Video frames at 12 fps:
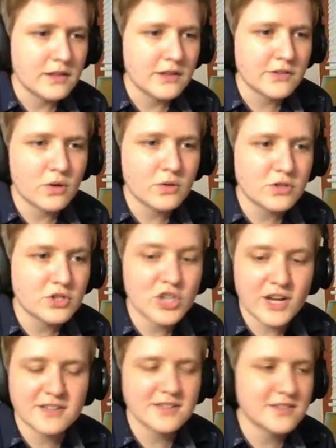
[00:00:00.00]
let's go
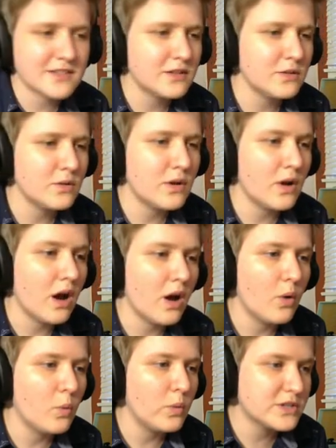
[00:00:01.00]
check to see
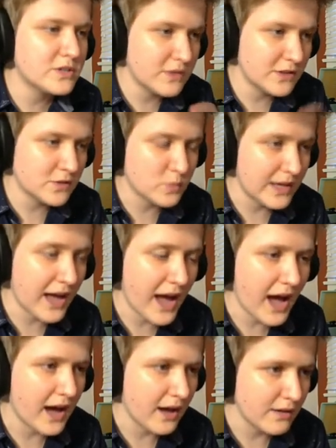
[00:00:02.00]
which of these we
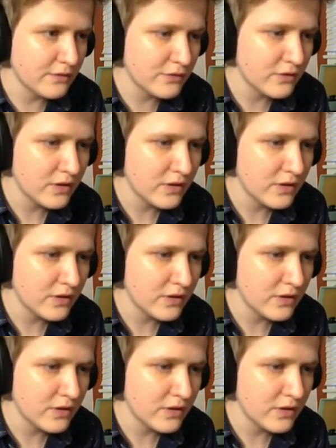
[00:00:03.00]
have